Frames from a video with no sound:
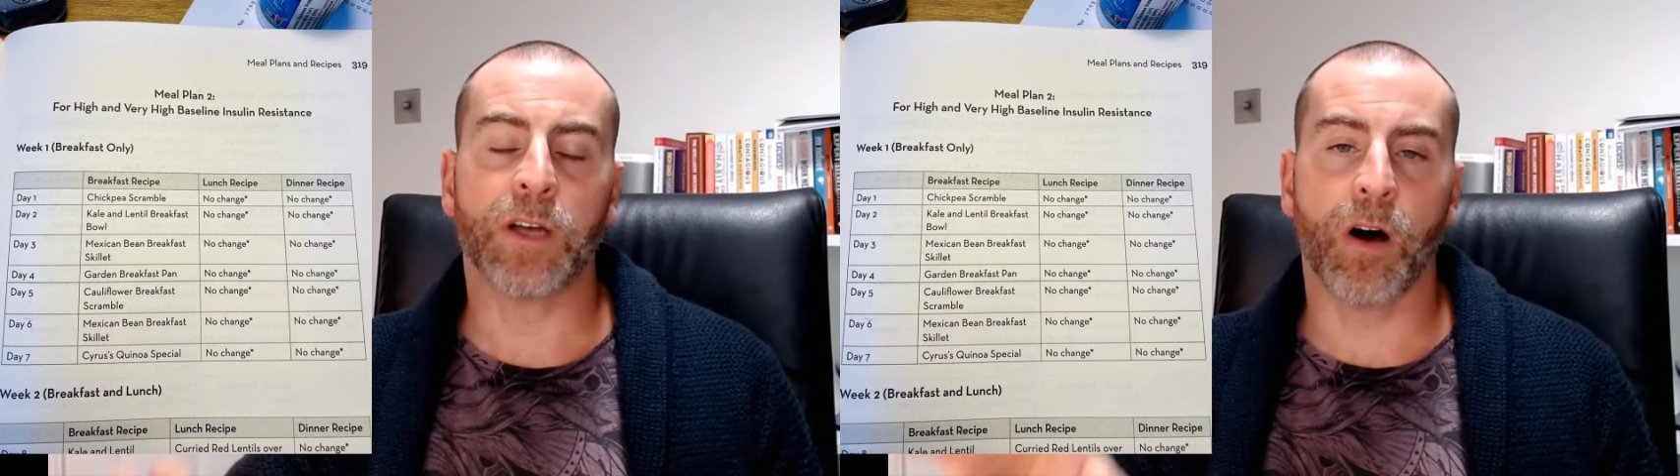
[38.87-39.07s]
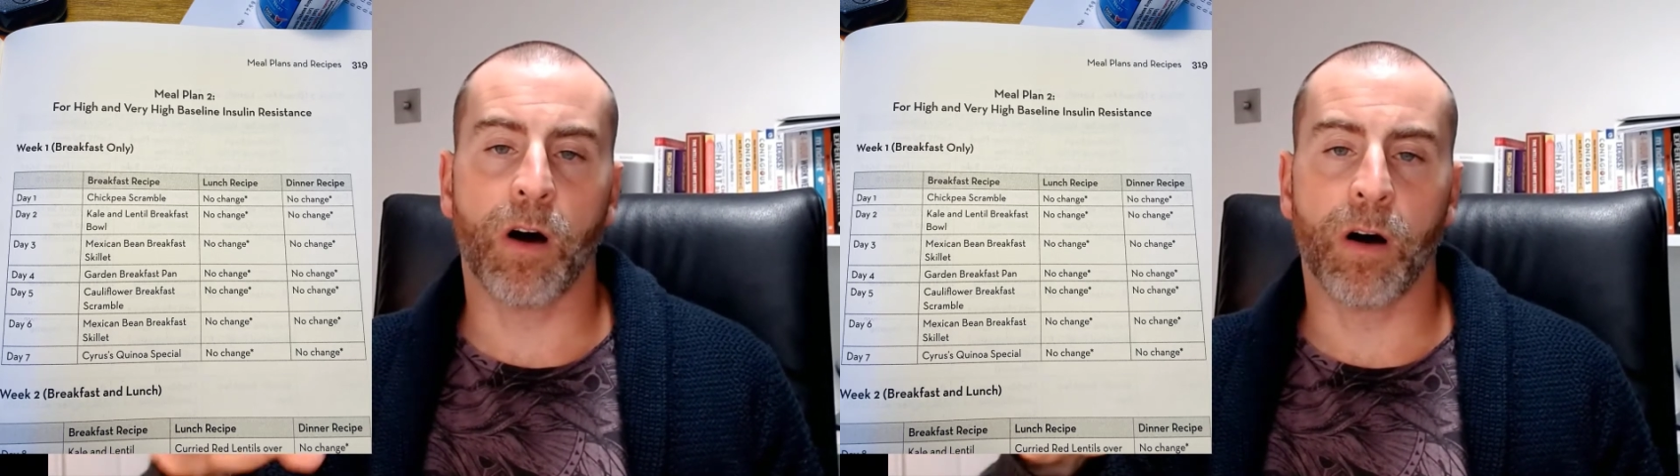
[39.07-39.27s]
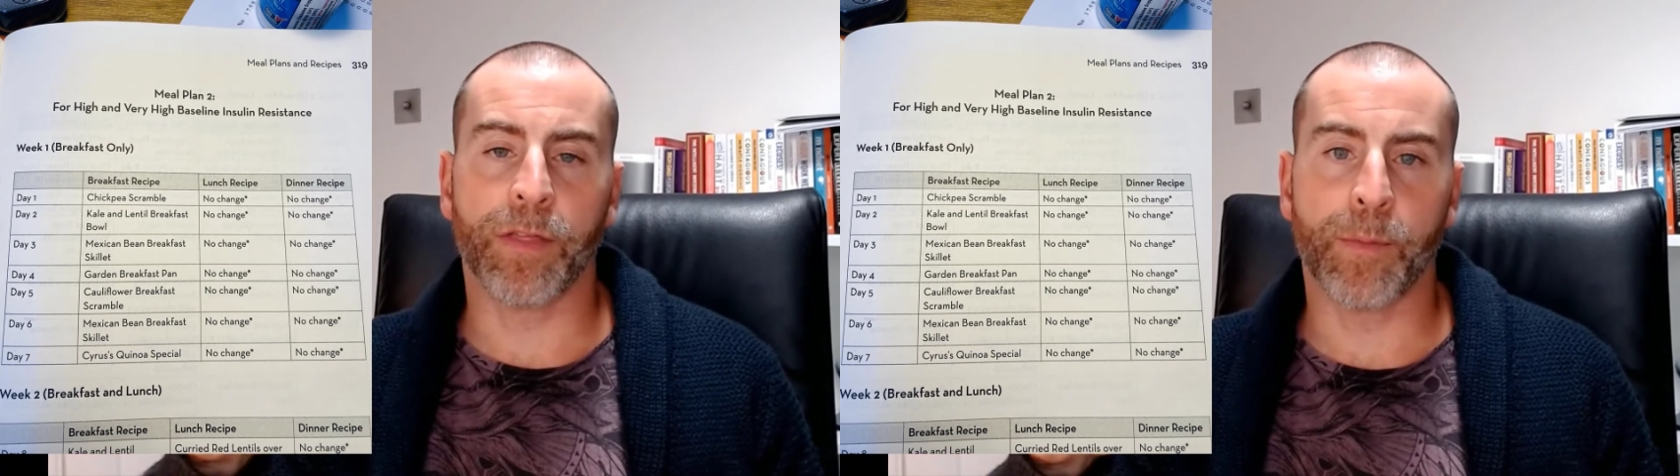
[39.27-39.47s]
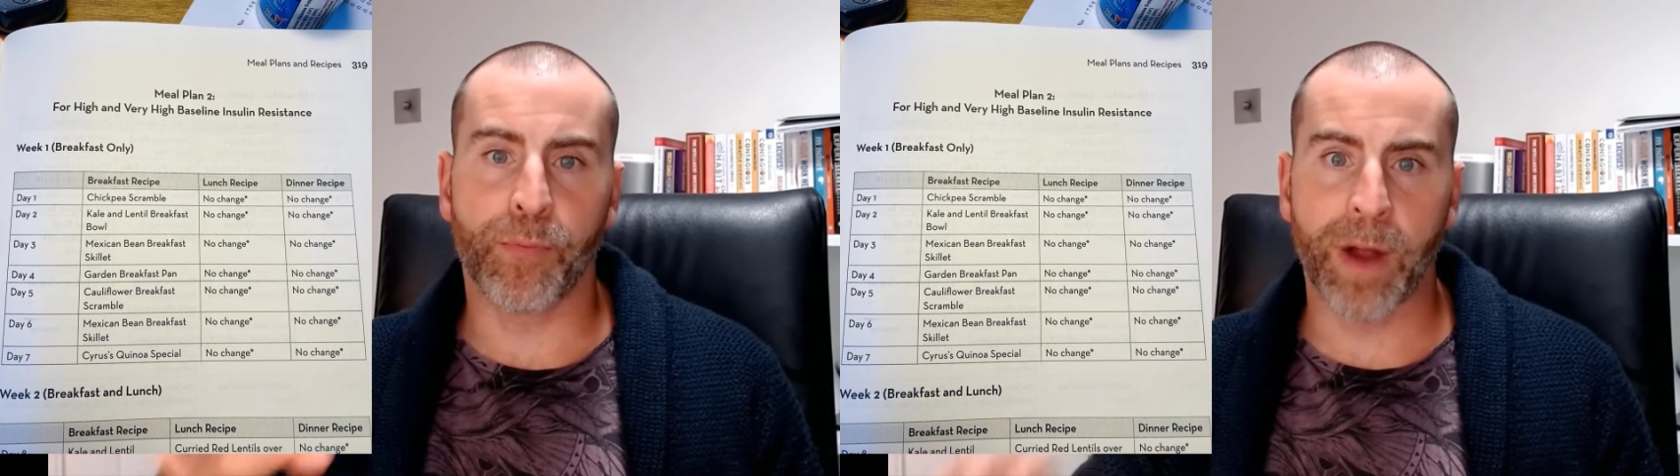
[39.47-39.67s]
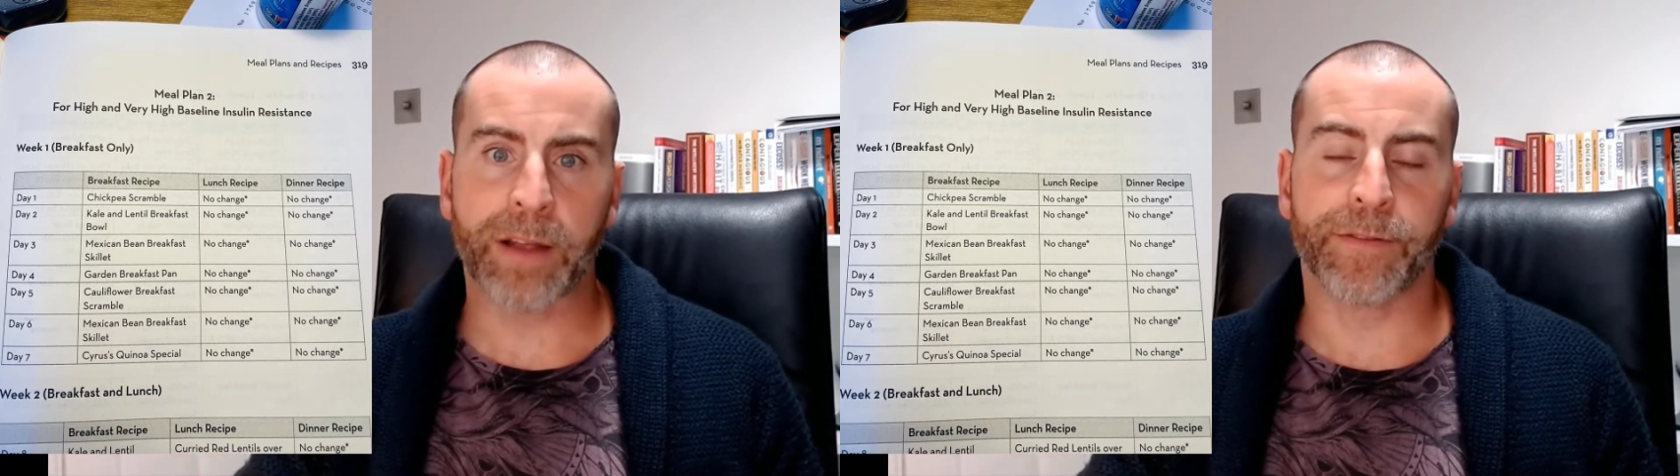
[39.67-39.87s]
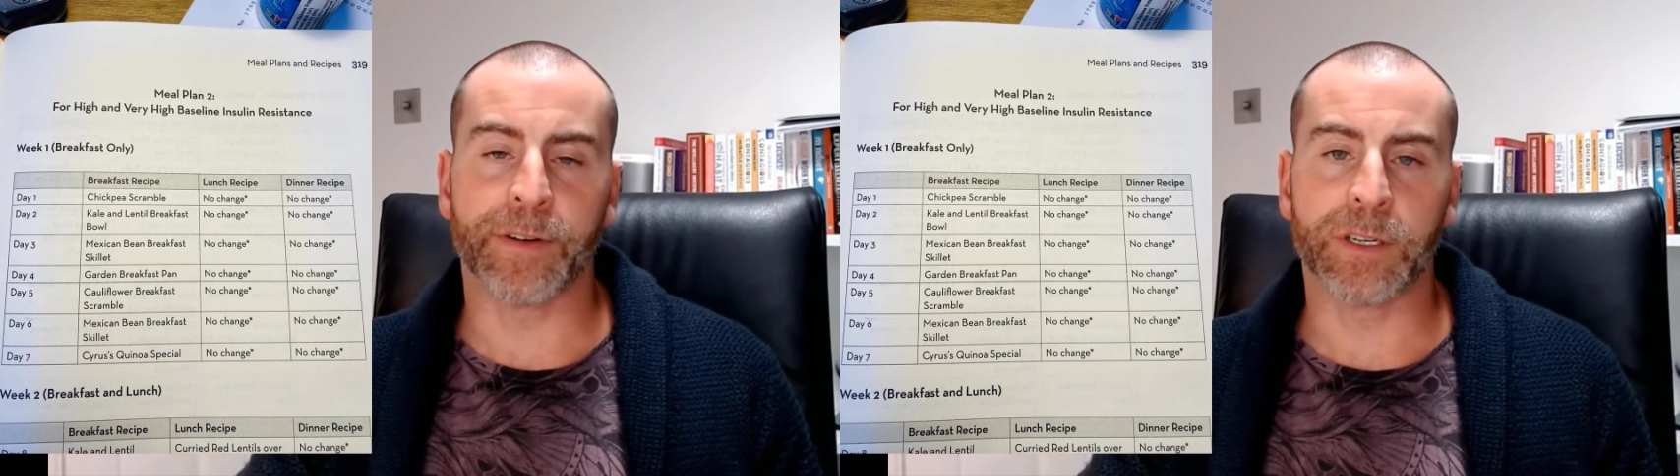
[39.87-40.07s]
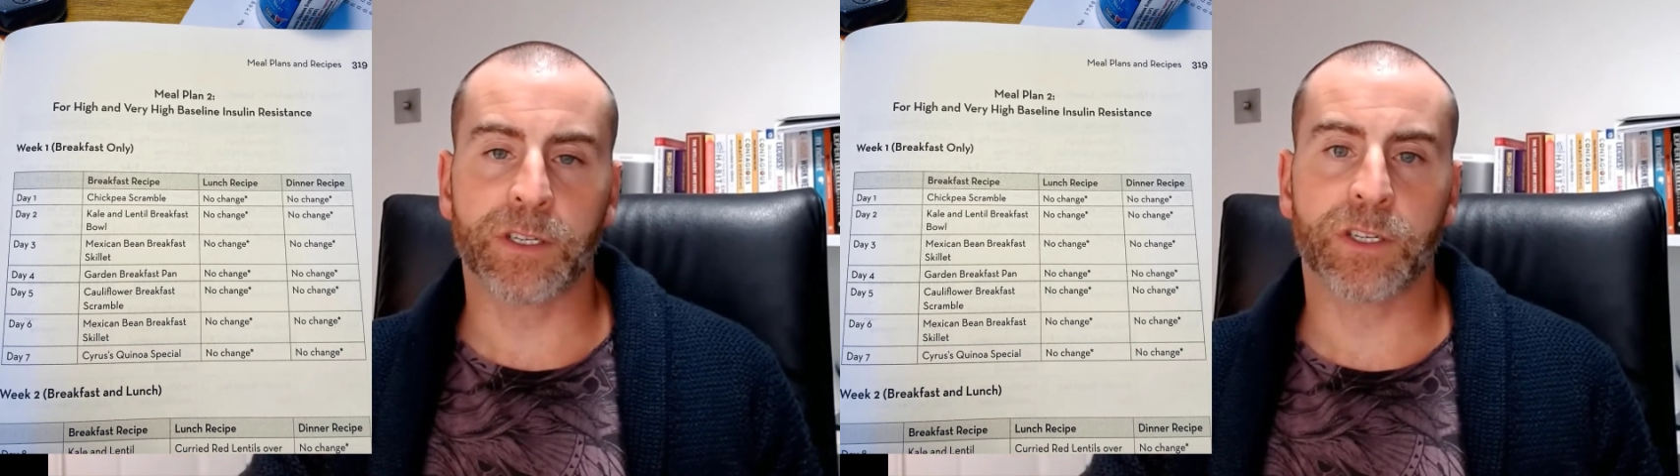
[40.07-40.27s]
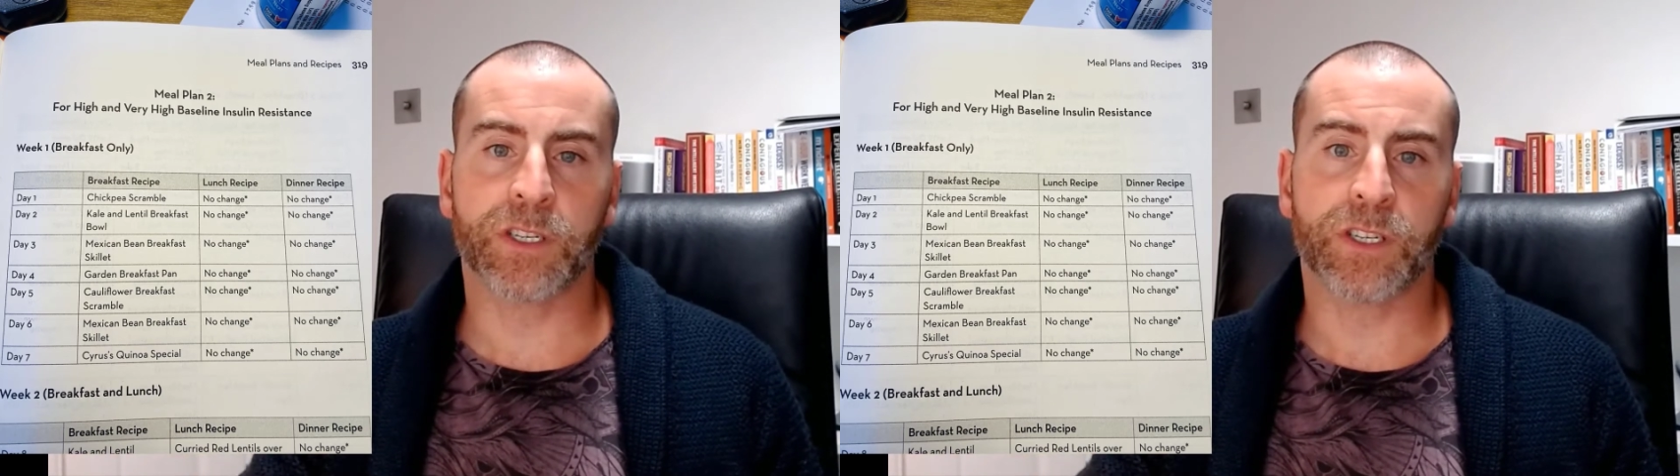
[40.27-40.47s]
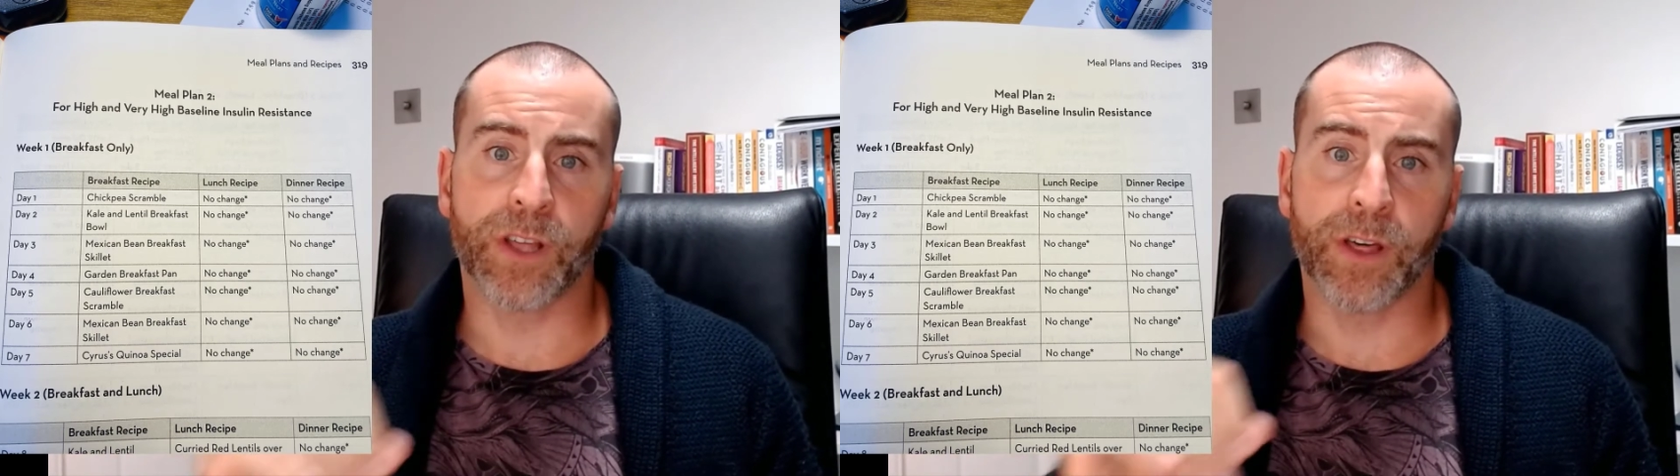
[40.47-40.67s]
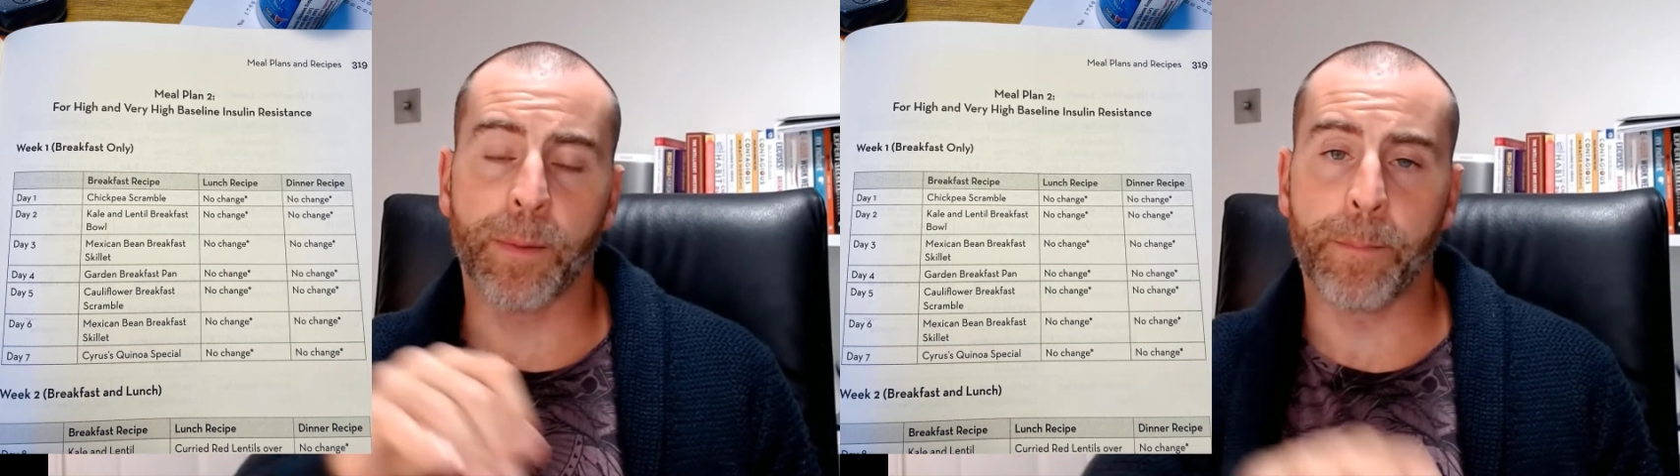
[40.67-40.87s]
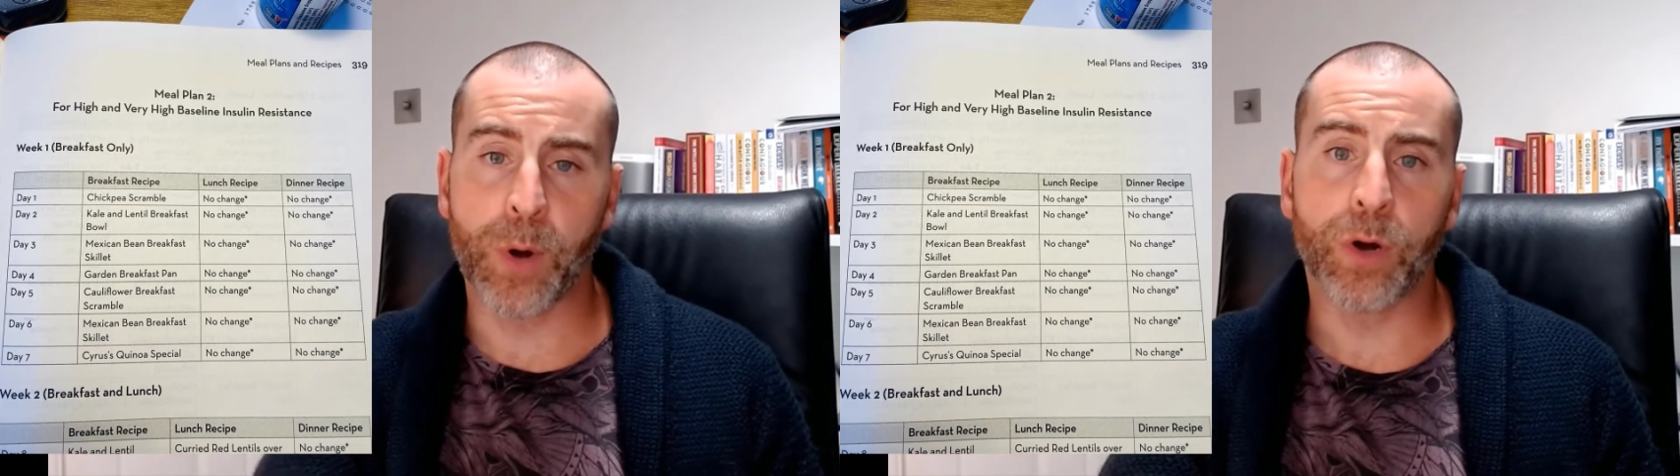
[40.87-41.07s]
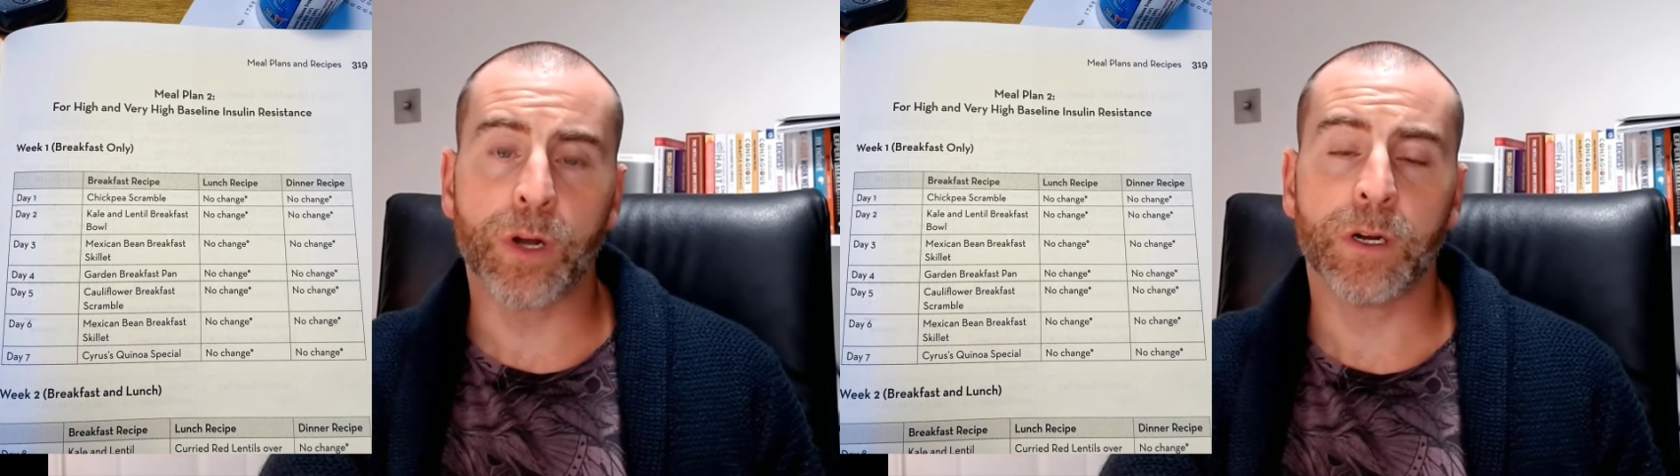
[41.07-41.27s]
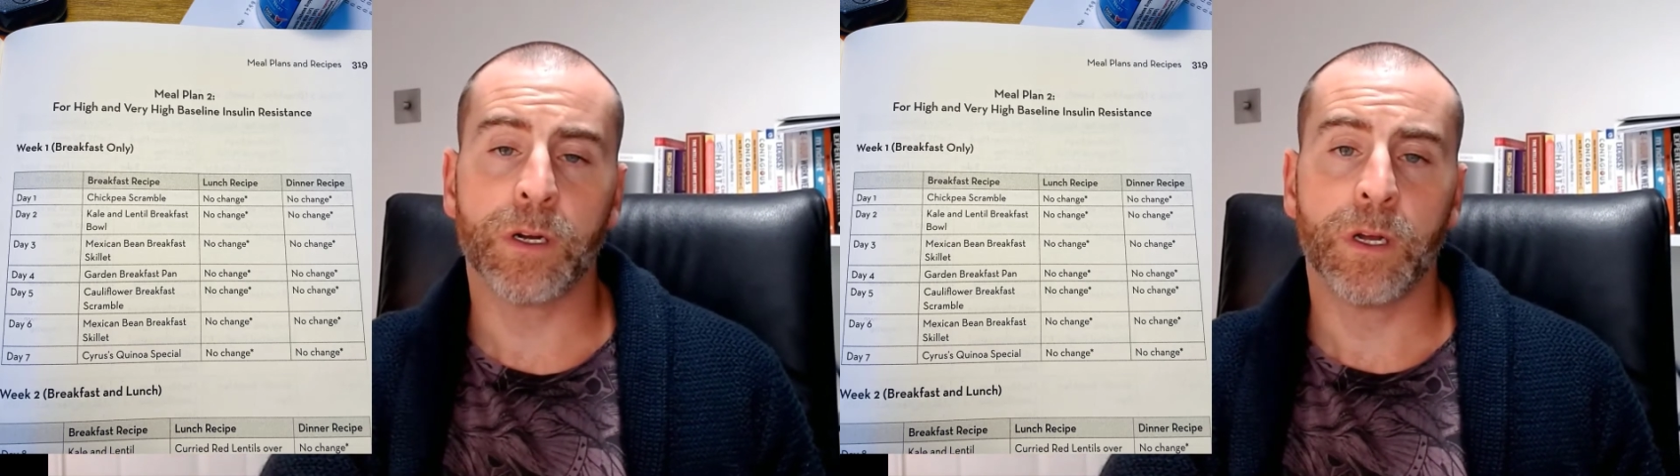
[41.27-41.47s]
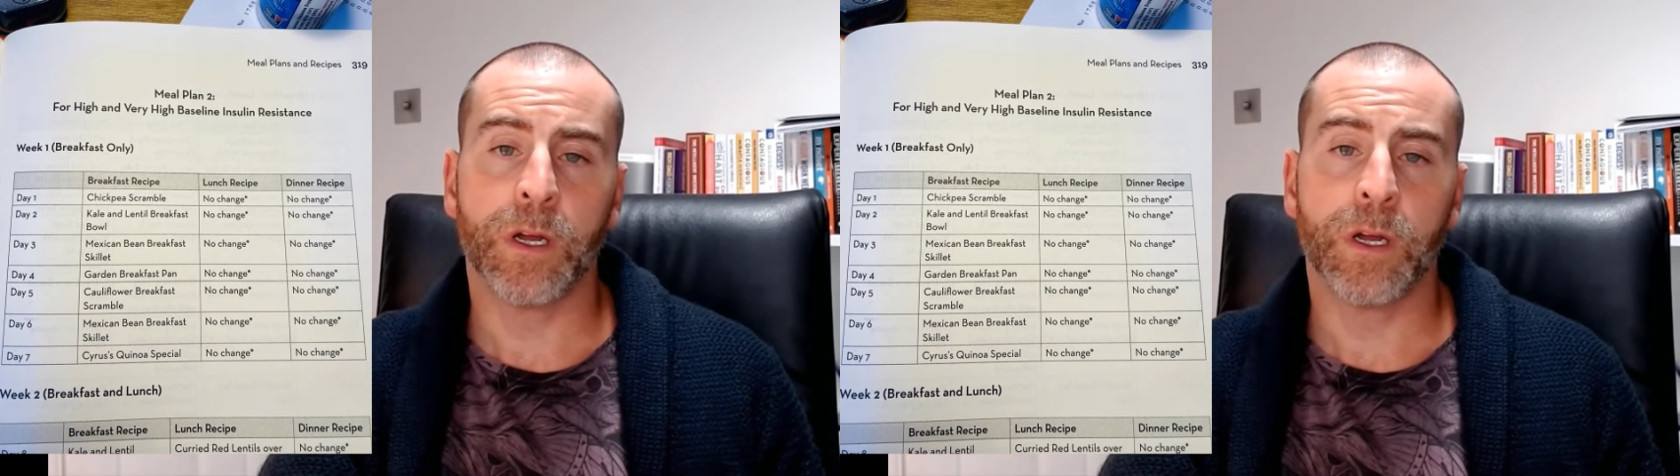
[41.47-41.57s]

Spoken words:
are the breakfasts that the book